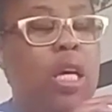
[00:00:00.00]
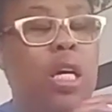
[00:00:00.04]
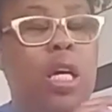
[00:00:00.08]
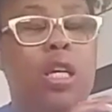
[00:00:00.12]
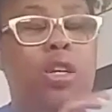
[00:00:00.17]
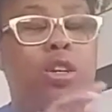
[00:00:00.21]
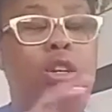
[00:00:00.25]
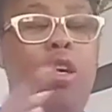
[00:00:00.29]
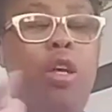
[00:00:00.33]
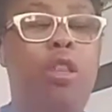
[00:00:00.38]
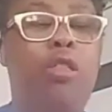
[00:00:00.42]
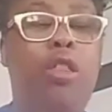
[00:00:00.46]

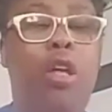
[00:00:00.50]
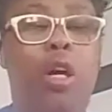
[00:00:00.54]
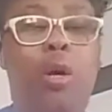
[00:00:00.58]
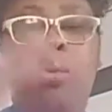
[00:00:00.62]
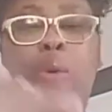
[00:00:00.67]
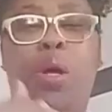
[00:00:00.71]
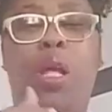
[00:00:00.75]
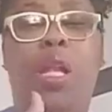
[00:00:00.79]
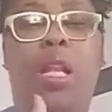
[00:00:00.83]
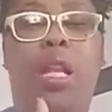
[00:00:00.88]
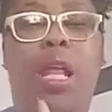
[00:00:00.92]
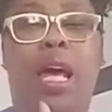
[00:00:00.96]
And you can throw
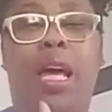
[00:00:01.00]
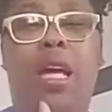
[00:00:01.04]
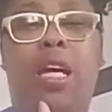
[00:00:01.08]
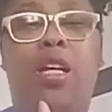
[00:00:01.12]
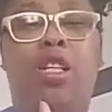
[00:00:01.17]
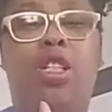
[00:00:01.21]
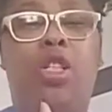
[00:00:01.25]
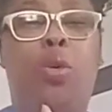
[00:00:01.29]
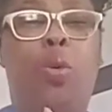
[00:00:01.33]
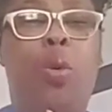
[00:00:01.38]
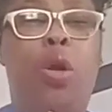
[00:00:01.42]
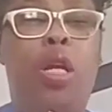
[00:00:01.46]
in like
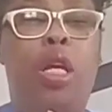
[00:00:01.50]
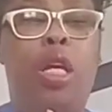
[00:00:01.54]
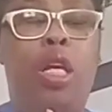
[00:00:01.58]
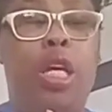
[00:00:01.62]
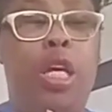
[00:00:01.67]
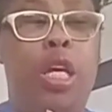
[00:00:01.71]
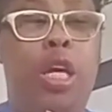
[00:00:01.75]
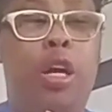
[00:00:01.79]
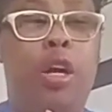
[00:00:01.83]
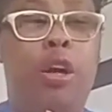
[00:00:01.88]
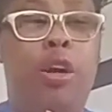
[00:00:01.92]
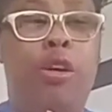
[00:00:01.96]
a
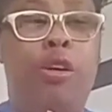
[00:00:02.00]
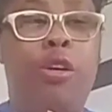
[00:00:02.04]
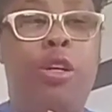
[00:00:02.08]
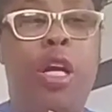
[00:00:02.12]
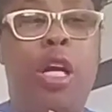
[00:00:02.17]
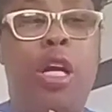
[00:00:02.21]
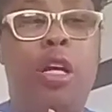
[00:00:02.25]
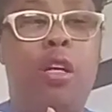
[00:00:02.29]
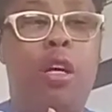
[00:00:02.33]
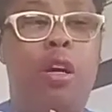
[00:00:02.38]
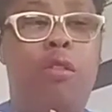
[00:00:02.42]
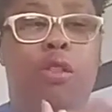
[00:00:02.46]
20-year
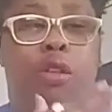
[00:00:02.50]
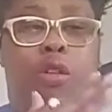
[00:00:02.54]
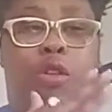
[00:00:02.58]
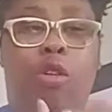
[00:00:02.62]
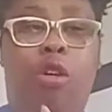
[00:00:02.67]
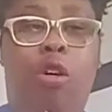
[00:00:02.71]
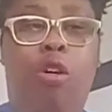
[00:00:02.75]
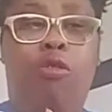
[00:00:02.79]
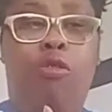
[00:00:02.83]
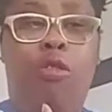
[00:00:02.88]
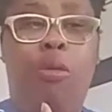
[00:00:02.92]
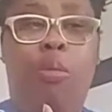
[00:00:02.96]
of the
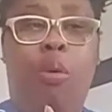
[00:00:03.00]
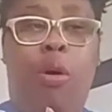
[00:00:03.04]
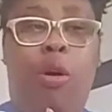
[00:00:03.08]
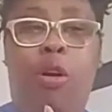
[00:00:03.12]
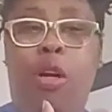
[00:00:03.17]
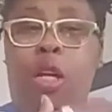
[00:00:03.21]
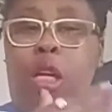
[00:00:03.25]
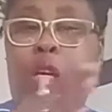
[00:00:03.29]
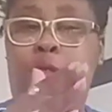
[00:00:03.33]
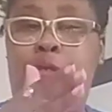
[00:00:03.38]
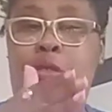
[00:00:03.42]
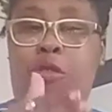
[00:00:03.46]
Coffee
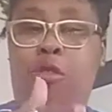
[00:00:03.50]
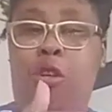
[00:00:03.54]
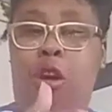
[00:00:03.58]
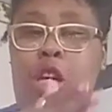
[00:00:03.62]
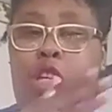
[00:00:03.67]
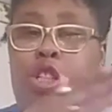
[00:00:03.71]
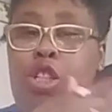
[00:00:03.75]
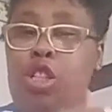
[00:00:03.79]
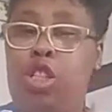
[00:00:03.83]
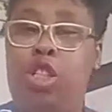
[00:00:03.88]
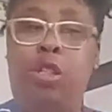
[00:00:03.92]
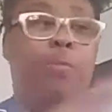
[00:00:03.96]
Bar Heath
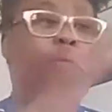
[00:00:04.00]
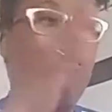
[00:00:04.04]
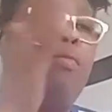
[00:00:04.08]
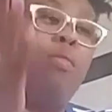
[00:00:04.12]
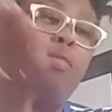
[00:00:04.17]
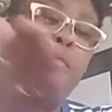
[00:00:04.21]
Crunch.